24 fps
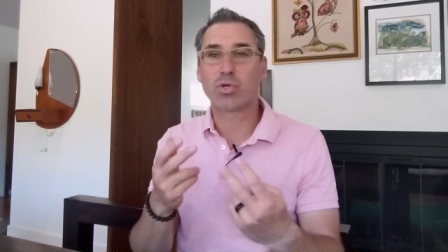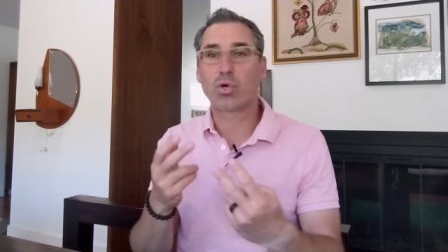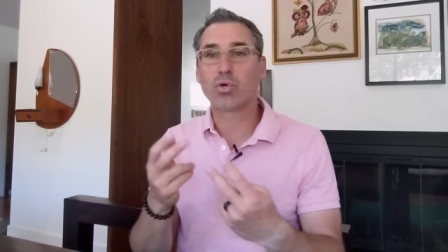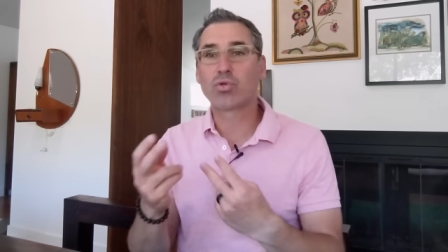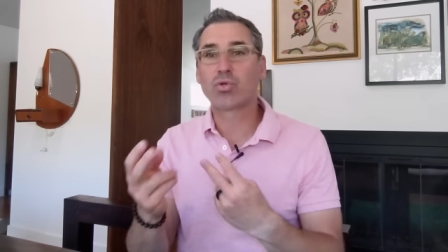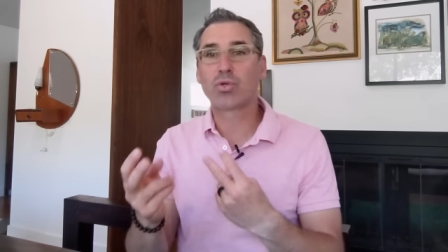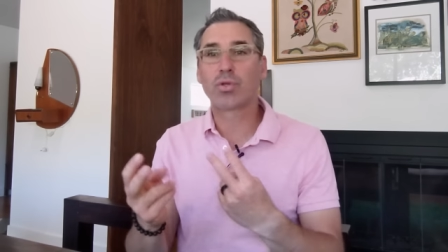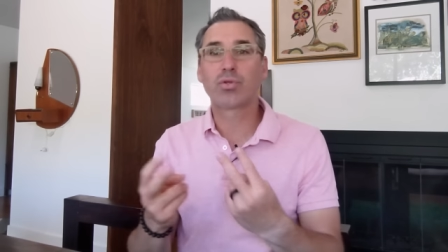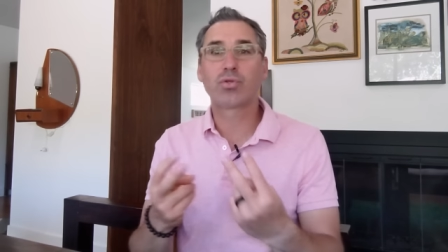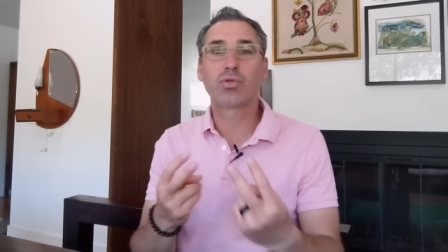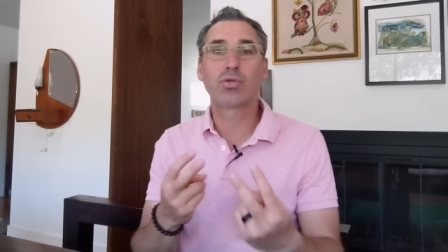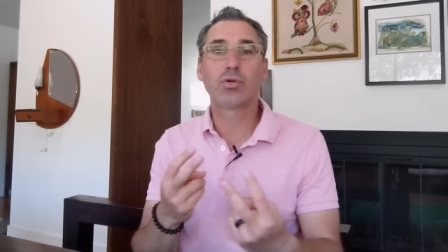Those
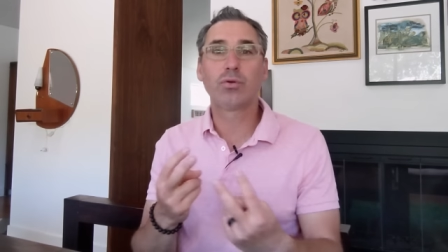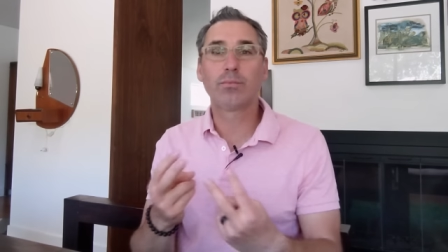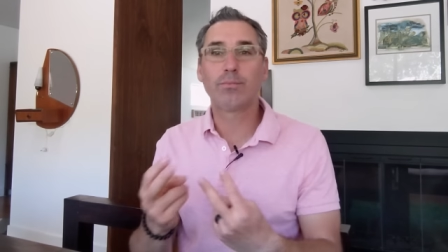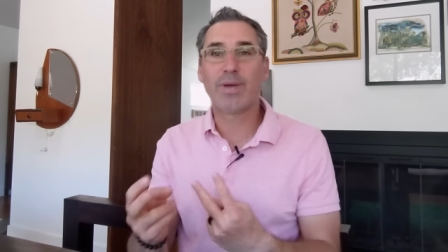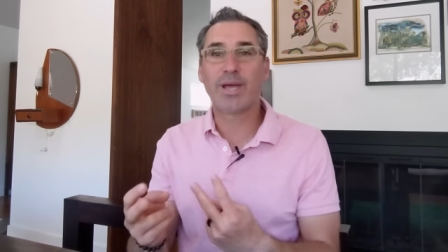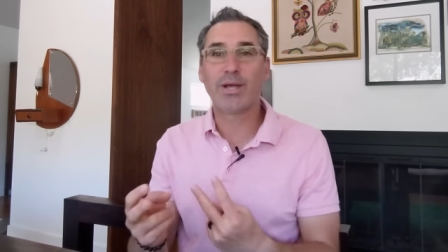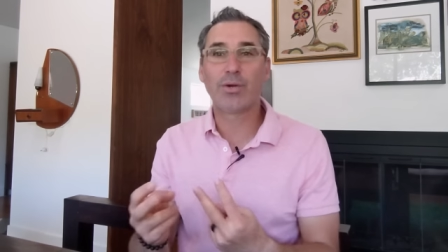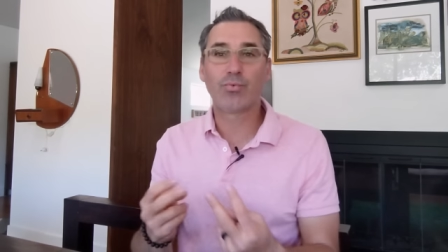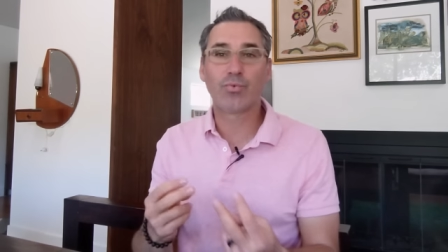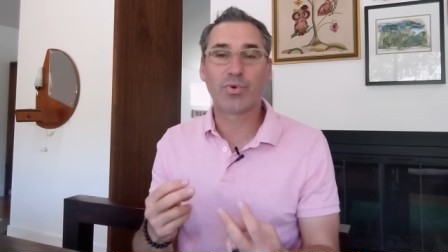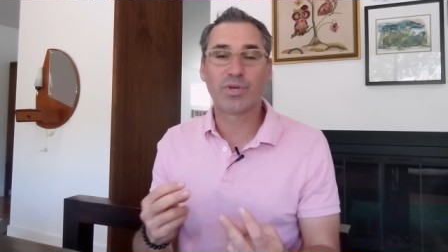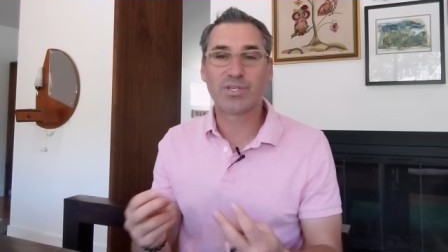are the two
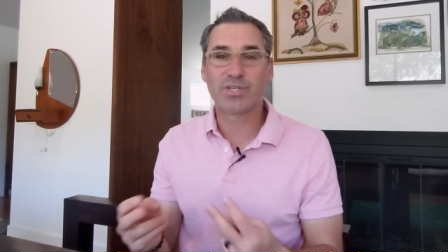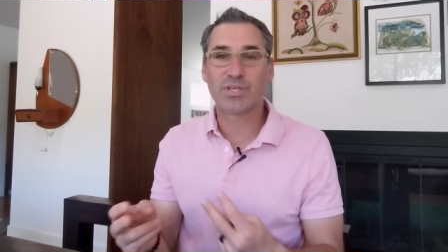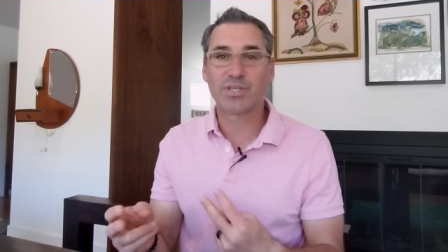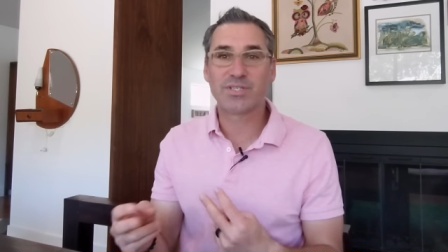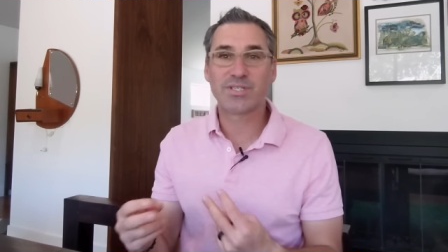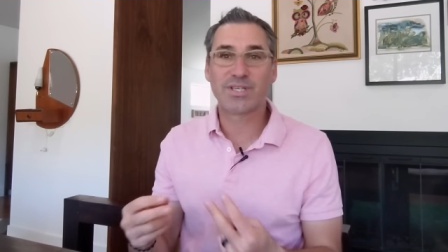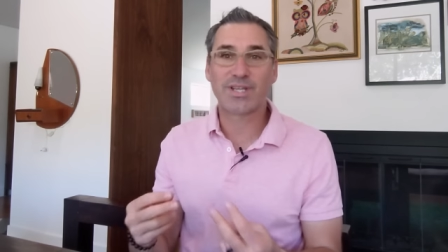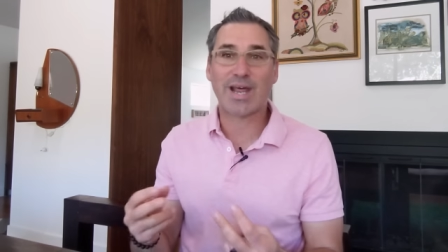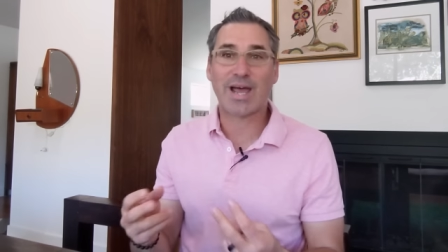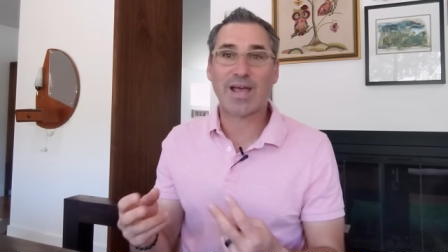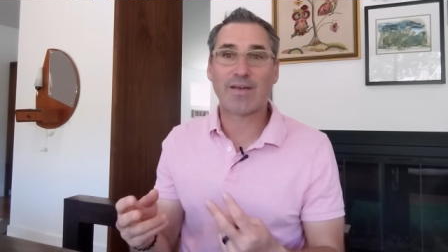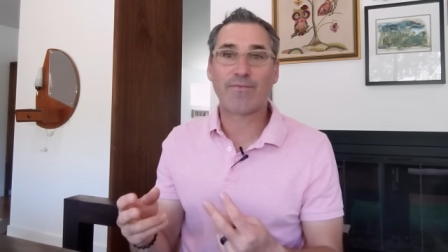main
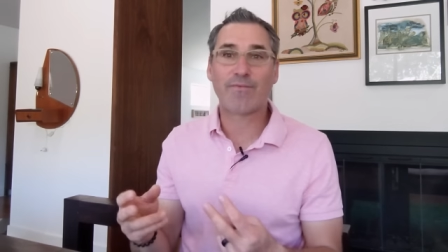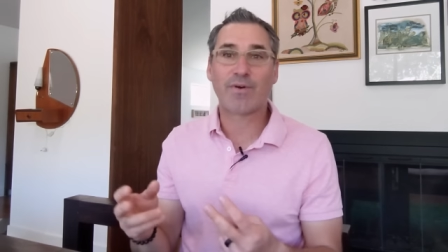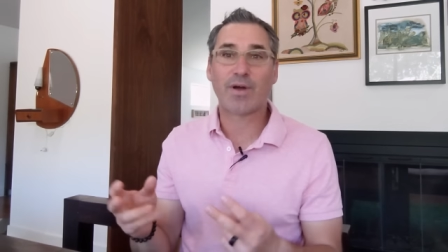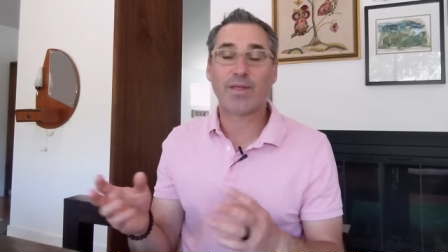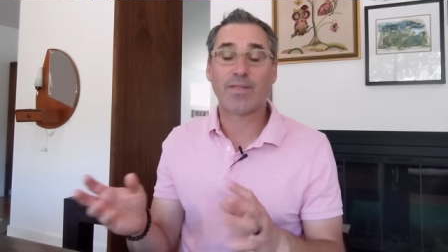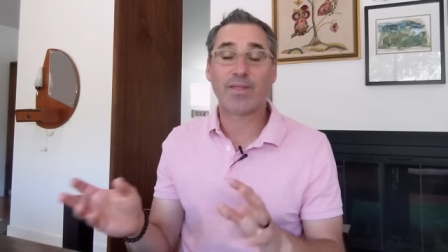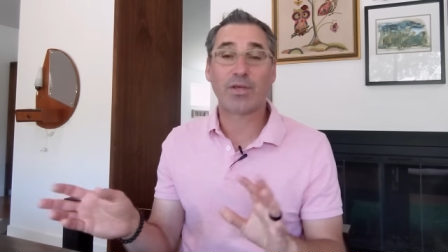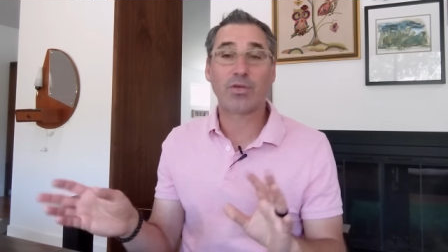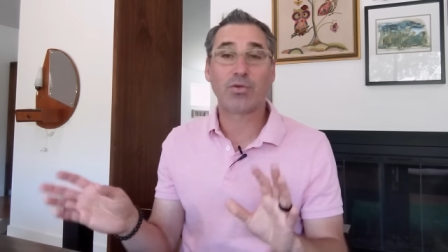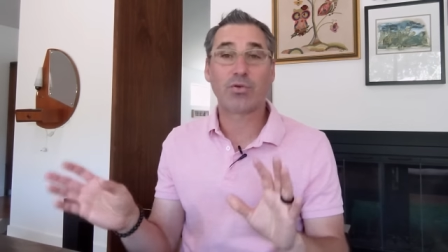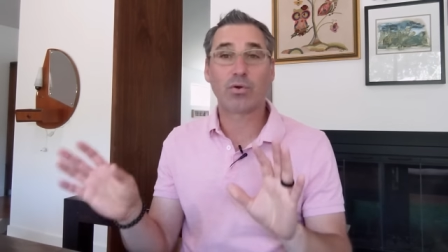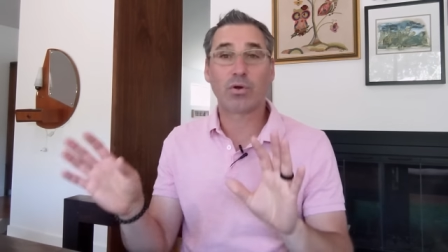reasons that I
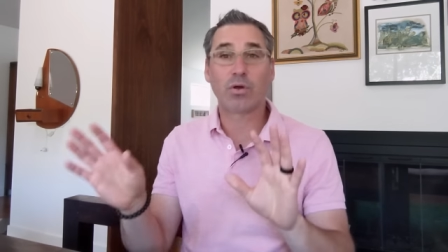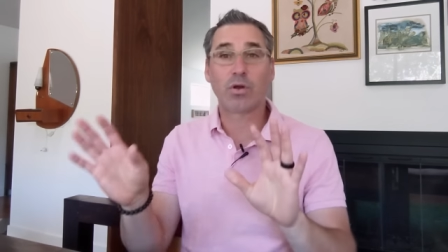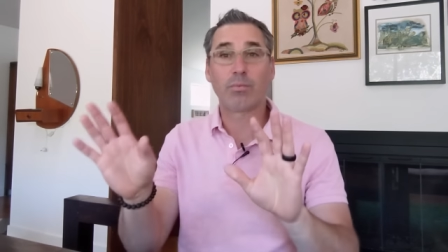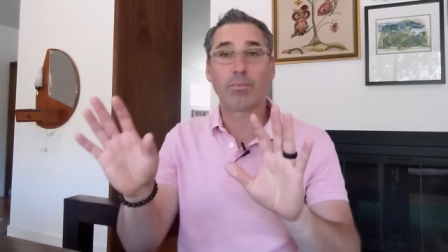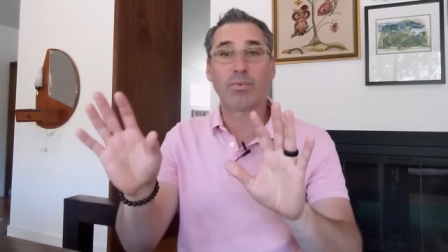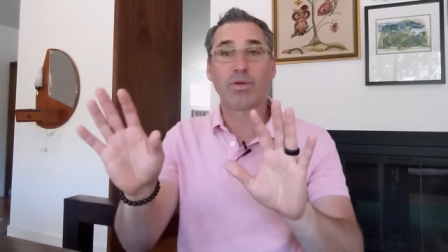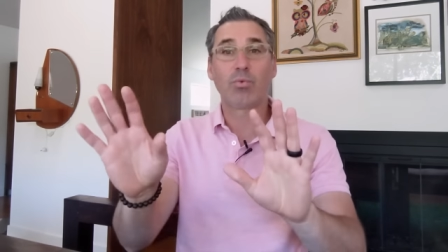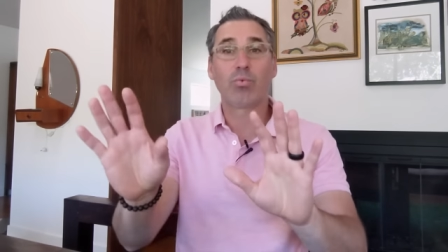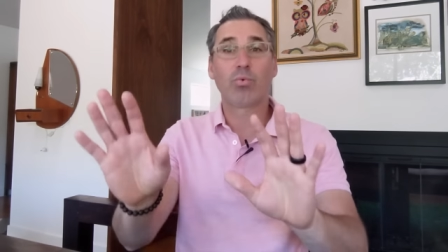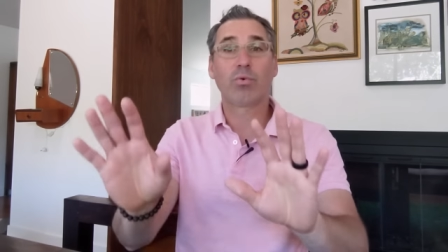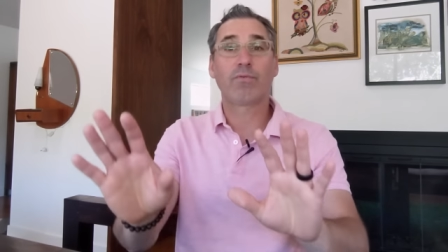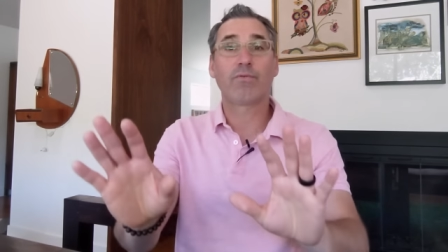find that you're going to
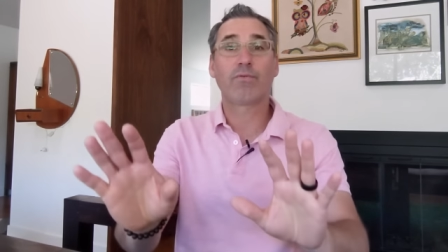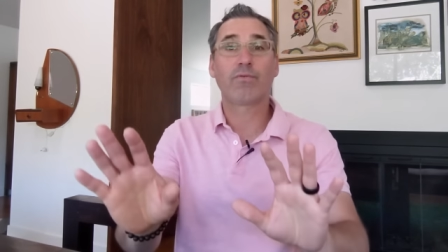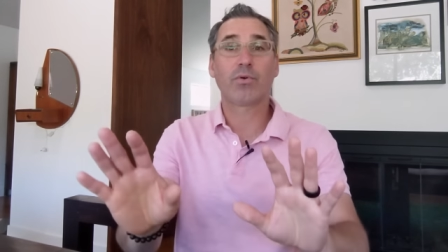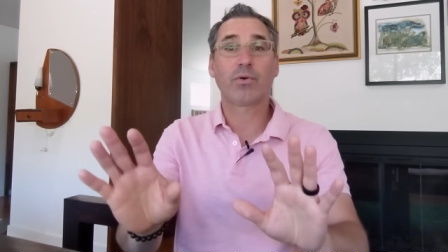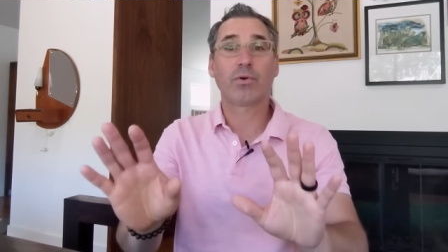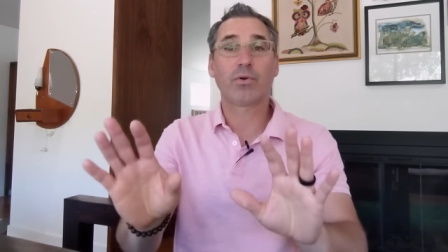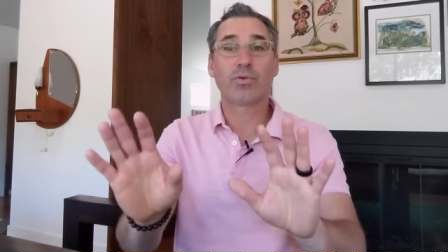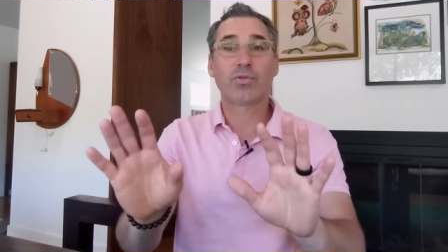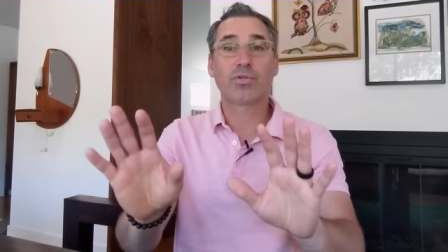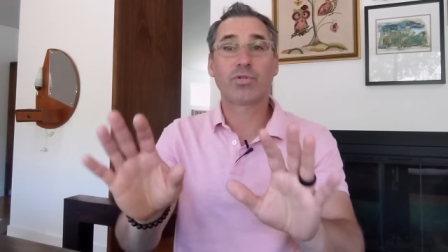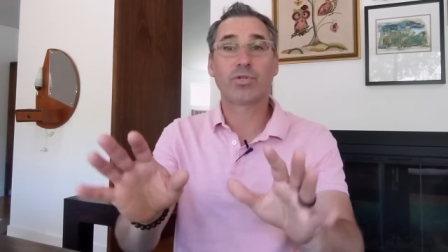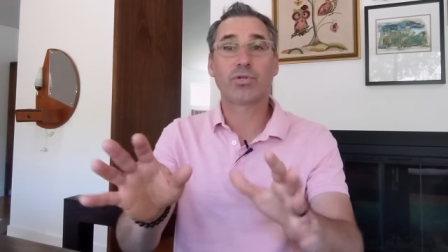be
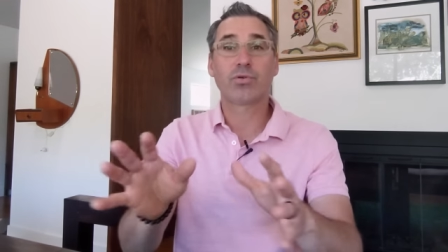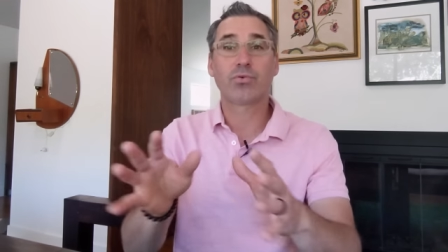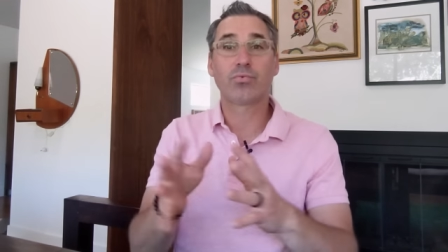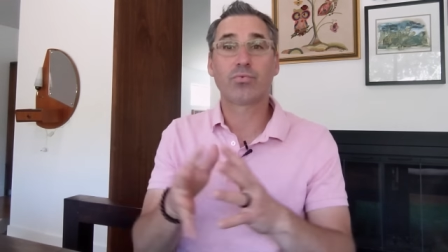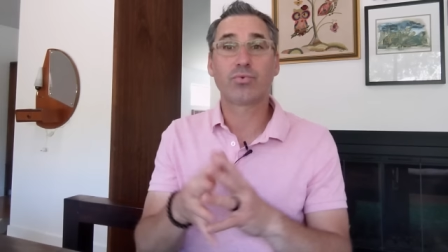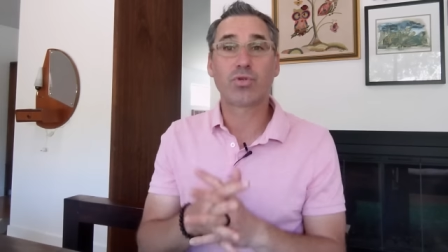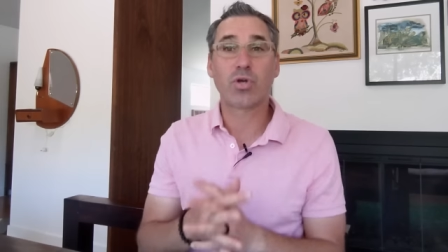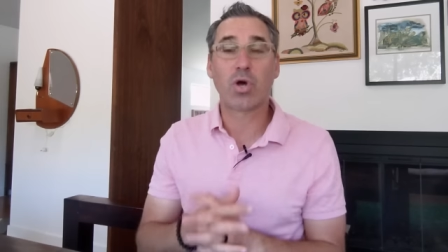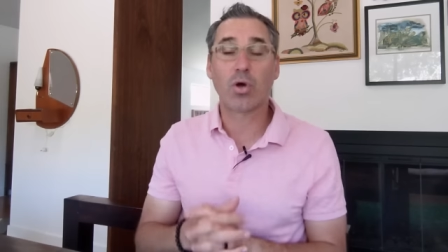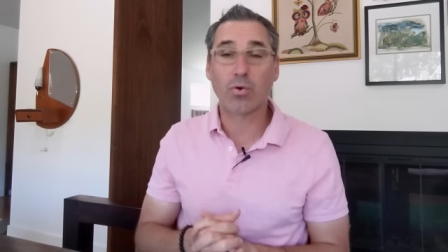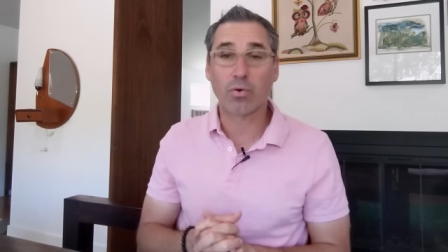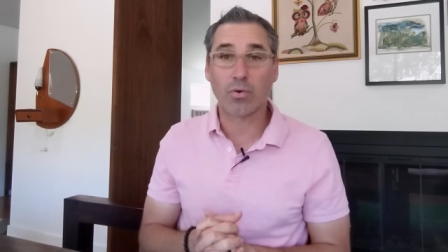referred to
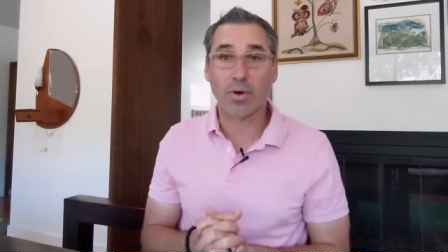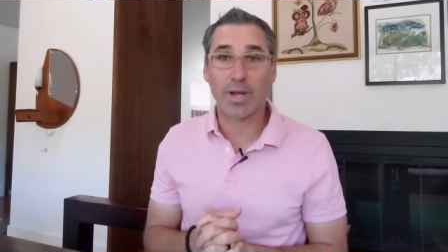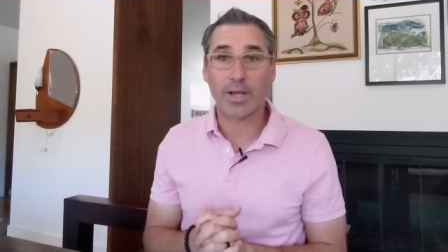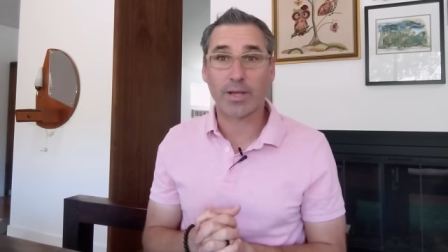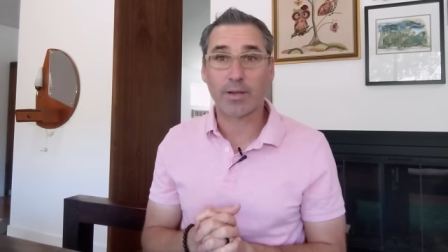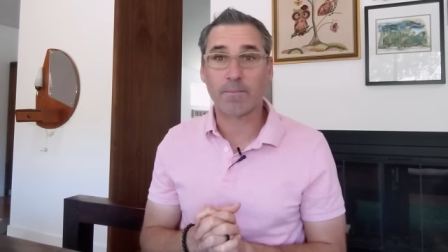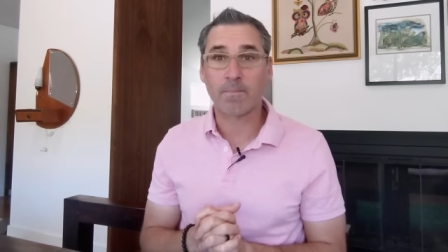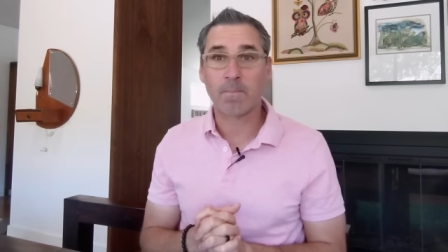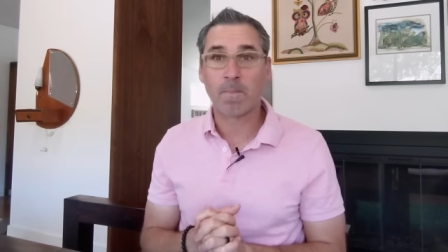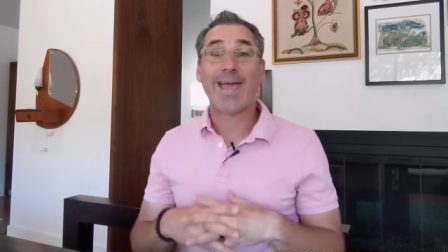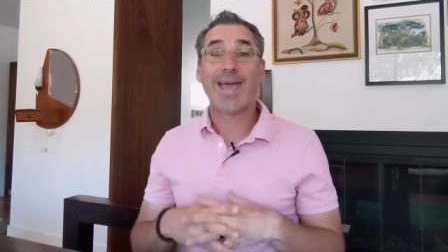donor egg.